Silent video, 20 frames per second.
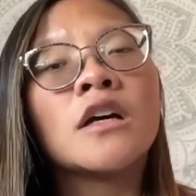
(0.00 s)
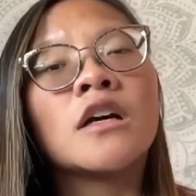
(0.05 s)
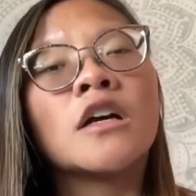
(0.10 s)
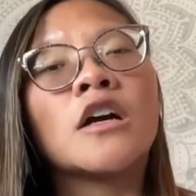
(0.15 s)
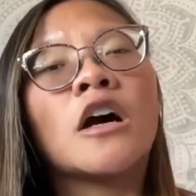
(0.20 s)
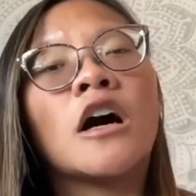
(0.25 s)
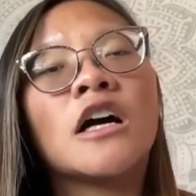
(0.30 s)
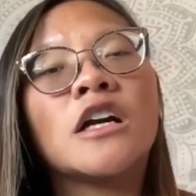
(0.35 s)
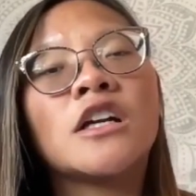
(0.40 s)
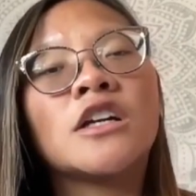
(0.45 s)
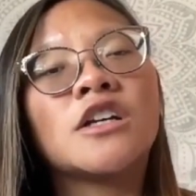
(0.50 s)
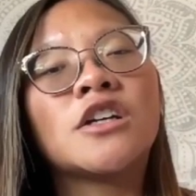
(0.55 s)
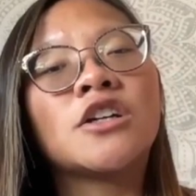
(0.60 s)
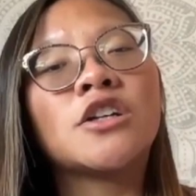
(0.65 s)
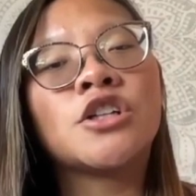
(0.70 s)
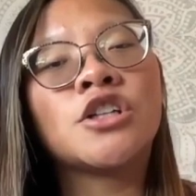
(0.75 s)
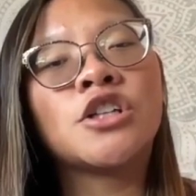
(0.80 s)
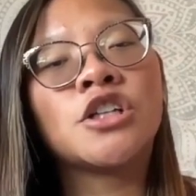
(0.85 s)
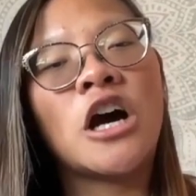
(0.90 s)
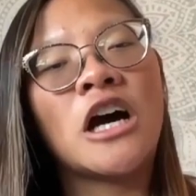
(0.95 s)
got
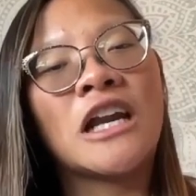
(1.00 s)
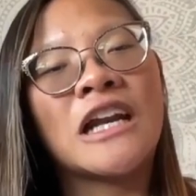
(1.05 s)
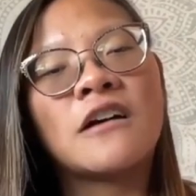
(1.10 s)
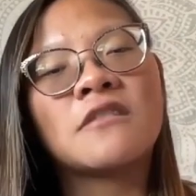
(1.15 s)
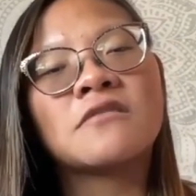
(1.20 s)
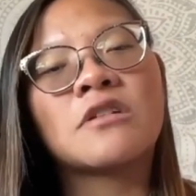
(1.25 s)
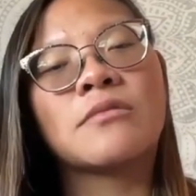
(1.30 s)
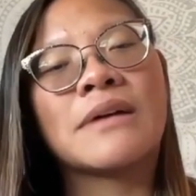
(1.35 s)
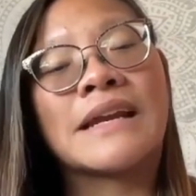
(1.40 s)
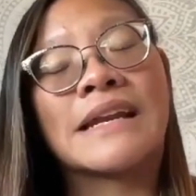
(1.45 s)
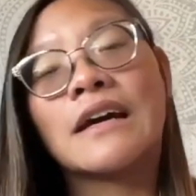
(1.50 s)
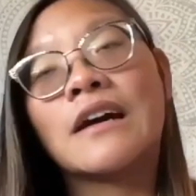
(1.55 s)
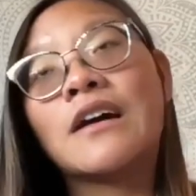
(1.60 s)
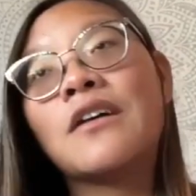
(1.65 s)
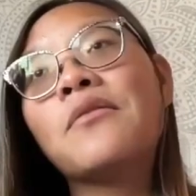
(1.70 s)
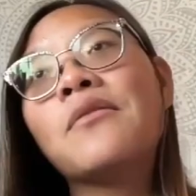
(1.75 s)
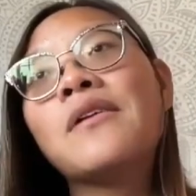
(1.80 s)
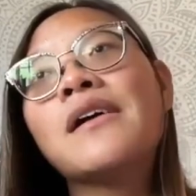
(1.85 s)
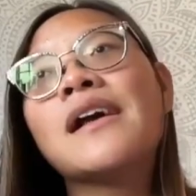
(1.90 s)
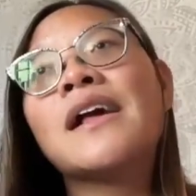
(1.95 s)
shot out the
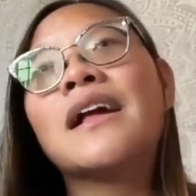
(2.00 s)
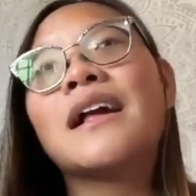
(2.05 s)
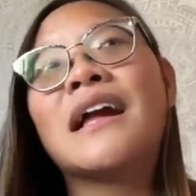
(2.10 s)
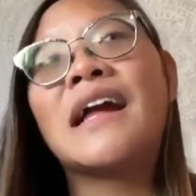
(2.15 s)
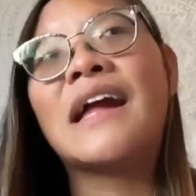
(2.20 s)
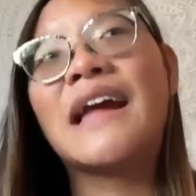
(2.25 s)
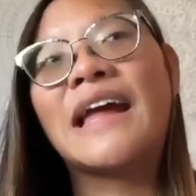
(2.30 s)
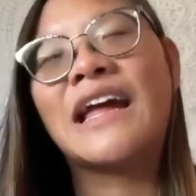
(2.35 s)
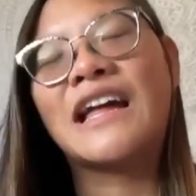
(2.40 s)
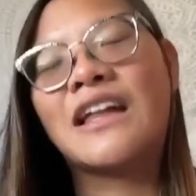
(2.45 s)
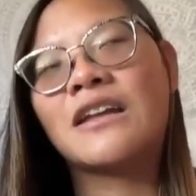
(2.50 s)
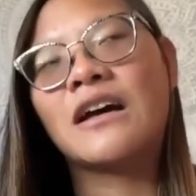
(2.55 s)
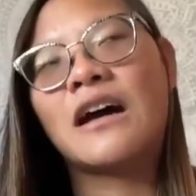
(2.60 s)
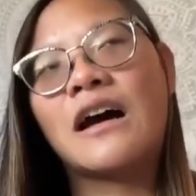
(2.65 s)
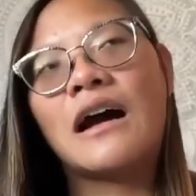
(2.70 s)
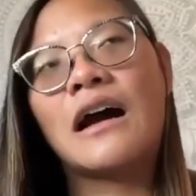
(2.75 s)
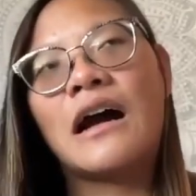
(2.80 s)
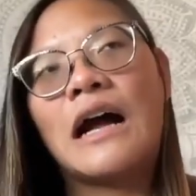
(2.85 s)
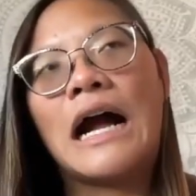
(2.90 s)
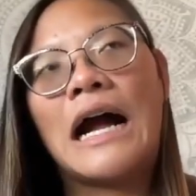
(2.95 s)
window, and
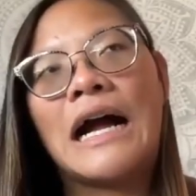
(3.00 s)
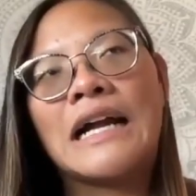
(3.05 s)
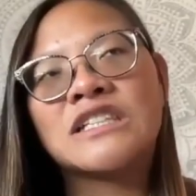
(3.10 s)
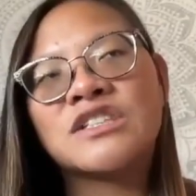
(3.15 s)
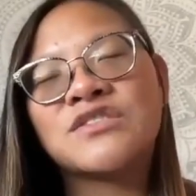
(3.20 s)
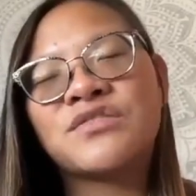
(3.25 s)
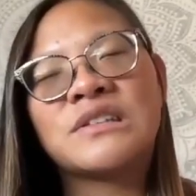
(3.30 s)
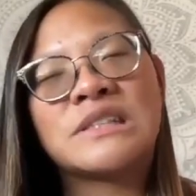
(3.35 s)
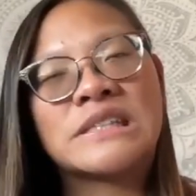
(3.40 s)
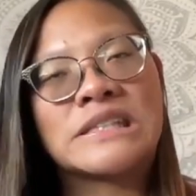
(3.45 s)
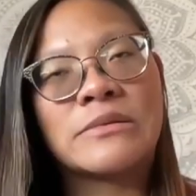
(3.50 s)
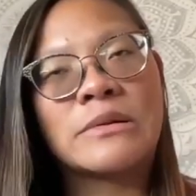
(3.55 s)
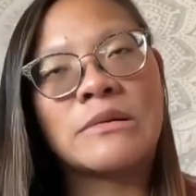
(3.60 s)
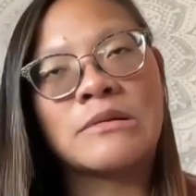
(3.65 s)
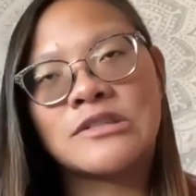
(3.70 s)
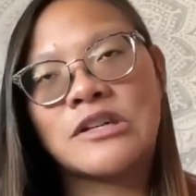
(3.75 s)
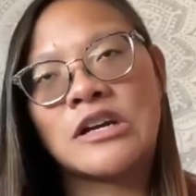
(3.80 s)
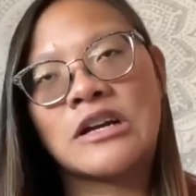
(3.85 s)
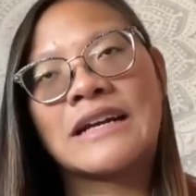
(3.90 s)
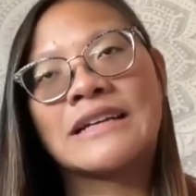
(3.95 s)
I just felt like we
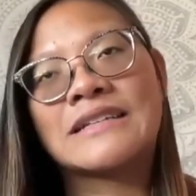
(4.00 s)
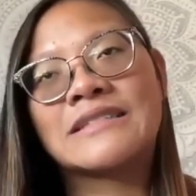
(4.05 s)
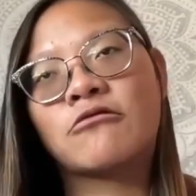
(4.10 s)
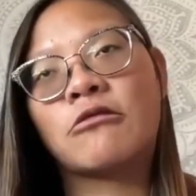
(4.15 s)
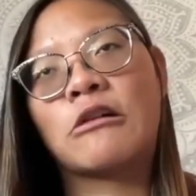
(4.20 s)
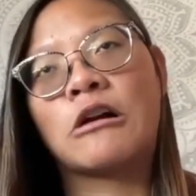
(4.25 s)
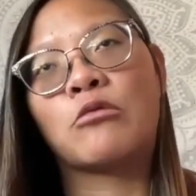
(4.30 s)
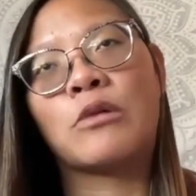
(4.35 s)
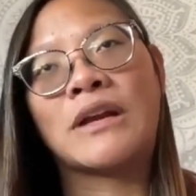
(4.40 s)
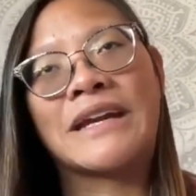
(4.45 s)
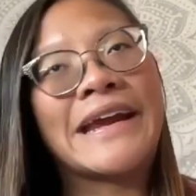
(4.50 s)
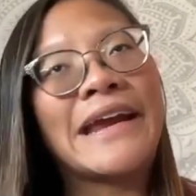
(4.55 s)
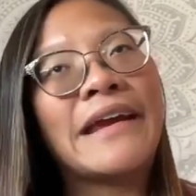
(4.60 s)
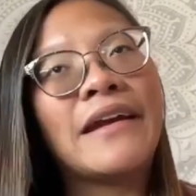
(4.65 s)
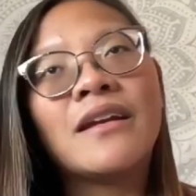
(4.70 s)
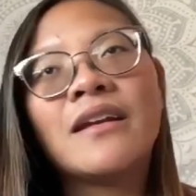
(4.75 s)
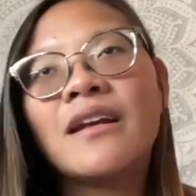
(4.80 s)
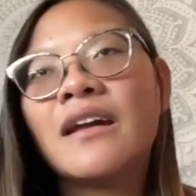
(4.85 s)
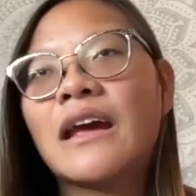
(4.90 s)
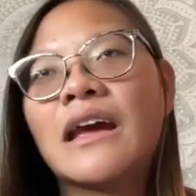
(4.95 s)
were starting at square one
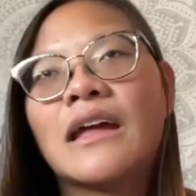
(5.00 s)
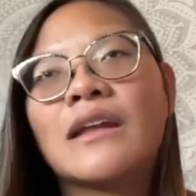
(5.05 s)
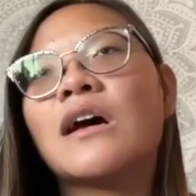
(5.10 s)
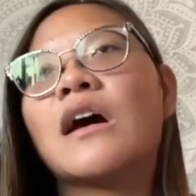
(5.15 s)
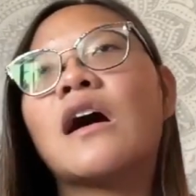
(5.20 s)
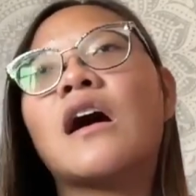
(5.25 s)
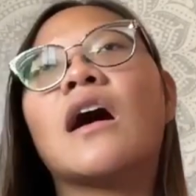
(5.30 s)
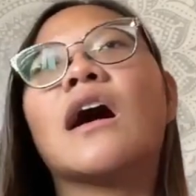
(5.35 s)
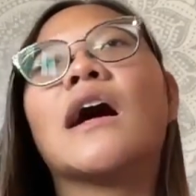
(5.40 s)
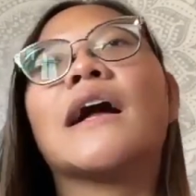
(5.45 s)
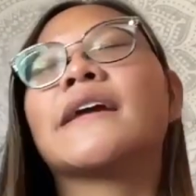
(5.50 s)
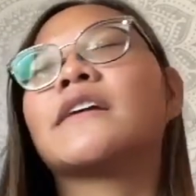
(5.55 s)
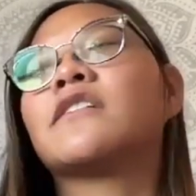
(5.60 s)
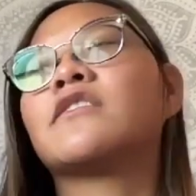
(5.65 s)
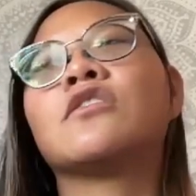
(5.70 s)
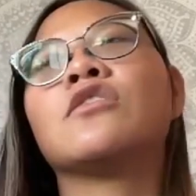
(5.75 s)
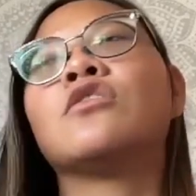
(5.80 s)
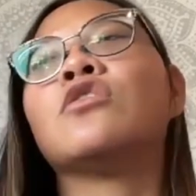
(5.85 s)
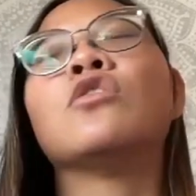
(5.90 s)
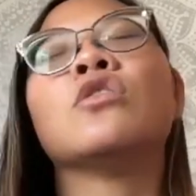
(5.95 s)
again, and I
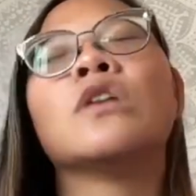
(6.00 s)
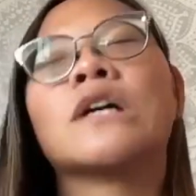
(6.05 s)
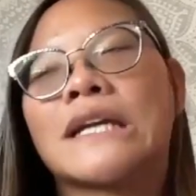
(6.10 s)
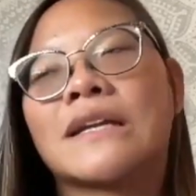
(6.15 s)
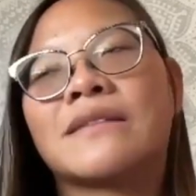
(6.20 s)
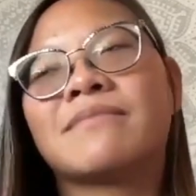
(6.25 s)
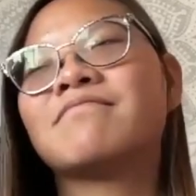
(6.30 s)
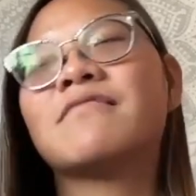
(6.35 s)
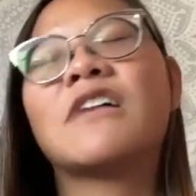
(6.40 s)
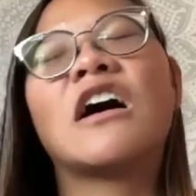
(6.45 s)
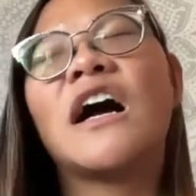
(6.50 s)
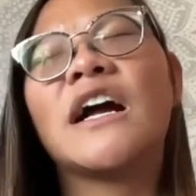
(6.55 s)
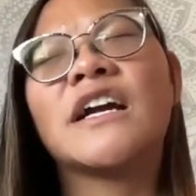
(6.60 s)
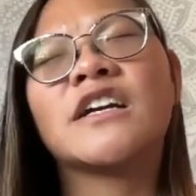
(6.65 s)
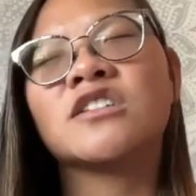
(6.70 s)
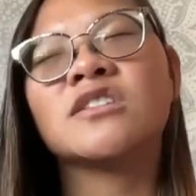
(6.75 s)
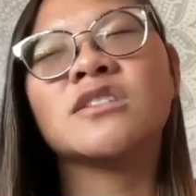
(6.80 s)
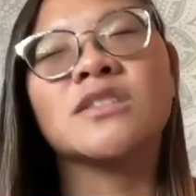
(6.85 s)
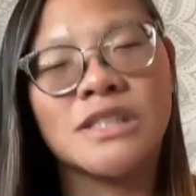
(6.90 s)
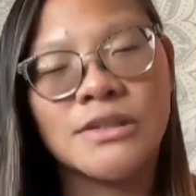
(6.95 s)
couldn't
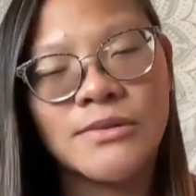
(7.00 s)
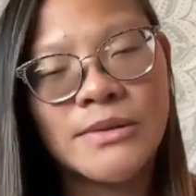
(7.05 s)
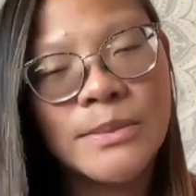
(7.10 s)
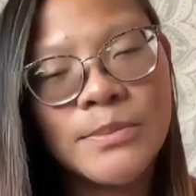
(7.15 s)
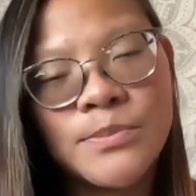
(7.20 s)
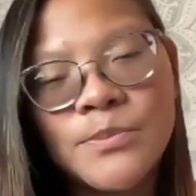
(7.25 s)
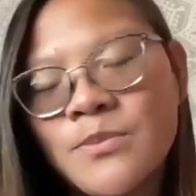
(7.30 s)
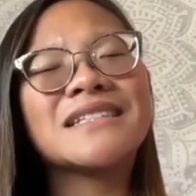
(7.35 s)
do it.